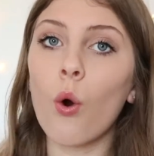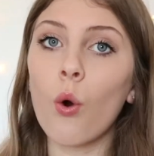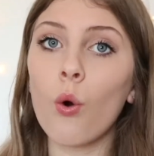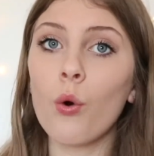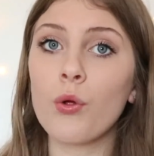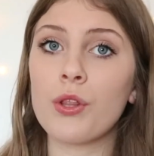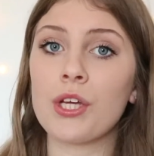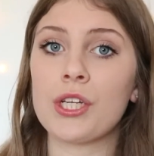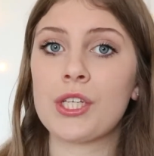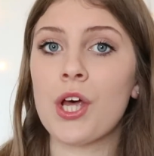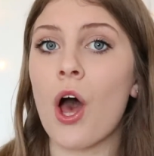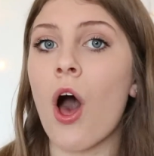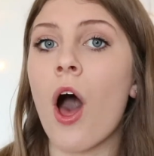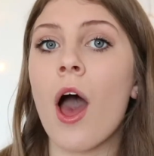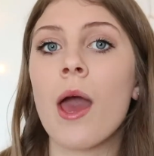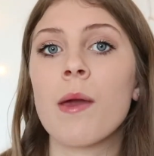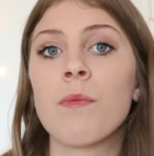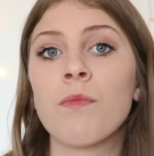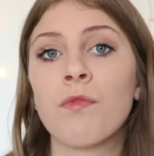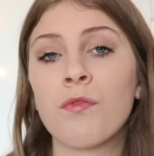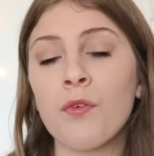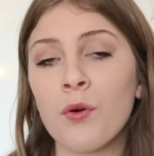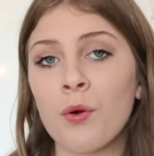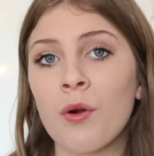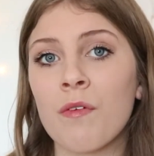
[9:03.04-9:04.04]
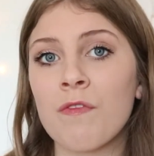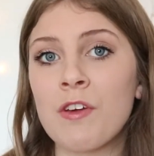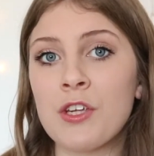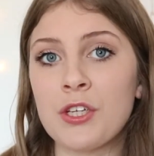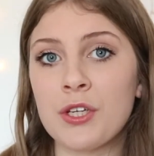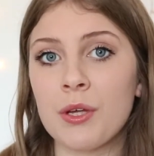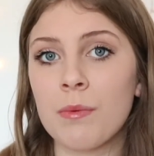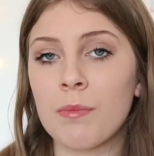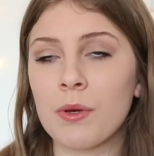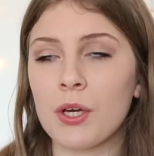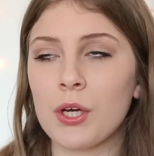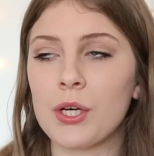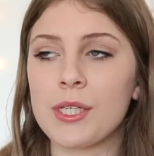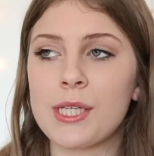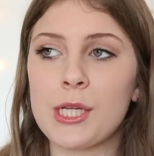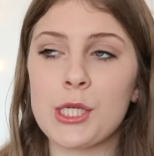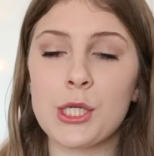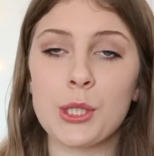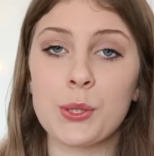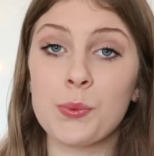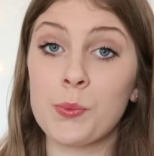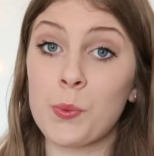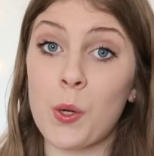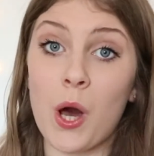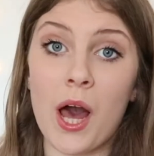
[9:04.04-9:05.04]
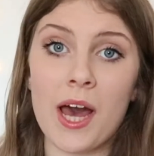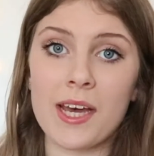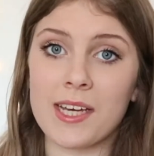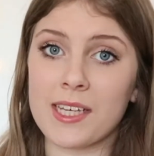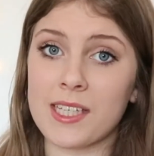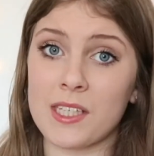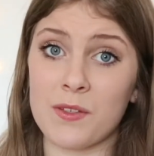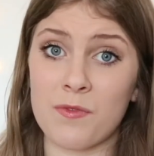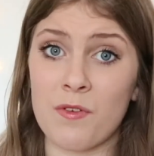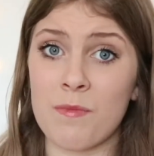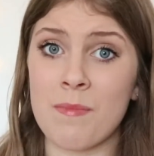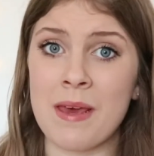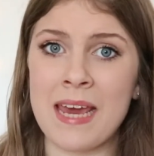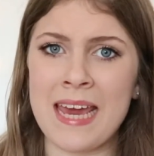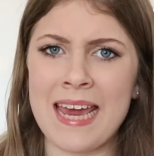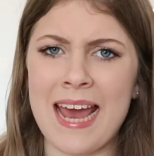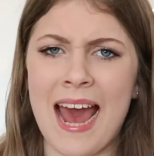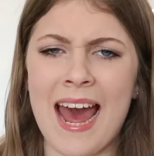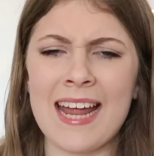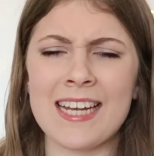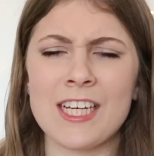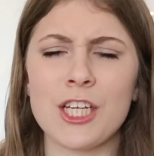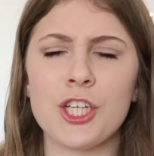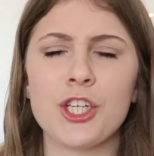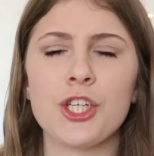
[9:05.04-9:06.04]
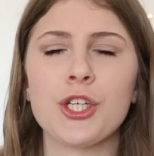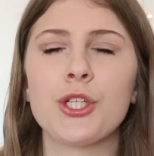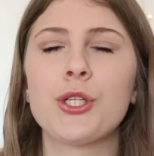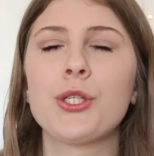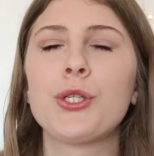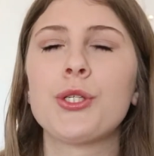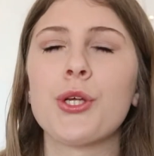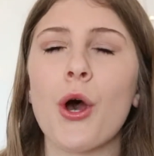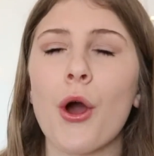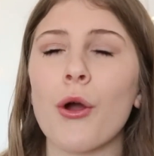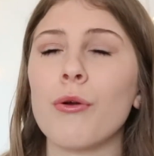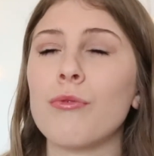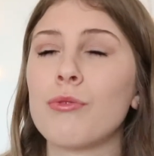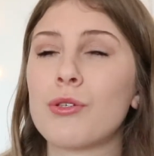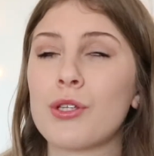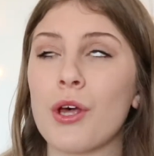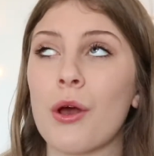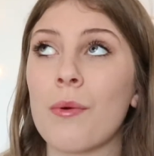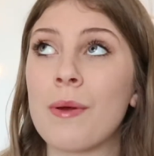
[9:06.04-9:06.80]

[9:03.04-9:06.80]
all the time for revision because it just works for me and it's just so